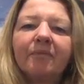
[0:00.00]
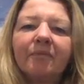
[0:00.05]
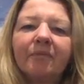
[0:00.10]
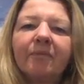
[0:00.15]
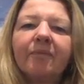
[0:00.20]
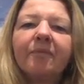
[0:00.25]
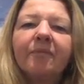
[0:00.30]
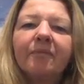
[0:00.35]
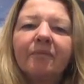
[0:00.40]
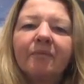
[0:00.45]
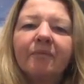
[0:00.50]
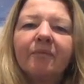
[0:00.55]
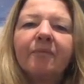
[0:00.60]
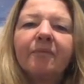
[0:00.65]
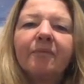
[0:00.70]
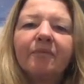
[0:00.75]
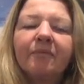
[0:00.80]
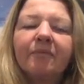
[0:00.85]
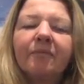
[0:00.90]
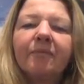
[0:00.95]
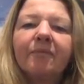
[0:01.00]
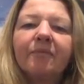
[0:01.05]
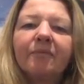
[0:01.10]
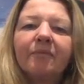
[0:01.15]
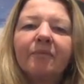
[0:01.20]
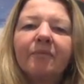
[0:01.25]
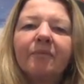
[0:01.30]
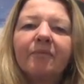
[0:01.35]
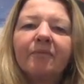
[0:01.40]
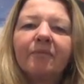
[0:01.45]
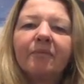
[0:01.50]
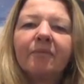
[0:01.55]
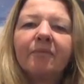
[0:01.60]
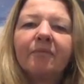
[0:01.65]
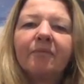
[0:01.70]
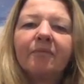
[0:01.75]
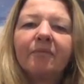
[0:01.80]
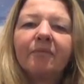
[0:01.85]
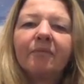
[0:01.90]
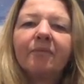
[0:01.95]

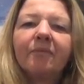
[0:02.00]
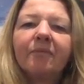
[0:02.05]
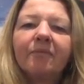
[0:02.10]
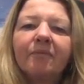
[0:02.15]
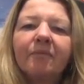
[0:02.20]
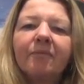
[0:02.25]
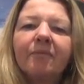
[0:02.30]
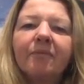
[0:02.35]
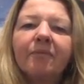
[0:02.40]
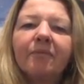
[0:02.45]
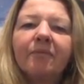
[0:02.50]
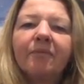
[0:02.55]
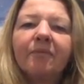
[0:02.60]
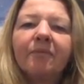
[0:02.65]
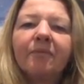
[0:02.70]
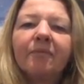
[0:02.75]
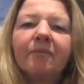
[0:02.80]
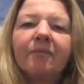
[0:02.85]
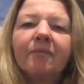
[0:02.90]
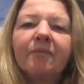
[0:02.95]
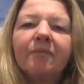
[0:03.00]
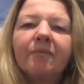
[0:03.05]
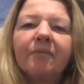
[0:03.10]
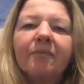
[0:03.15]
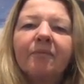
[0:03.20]
(silent)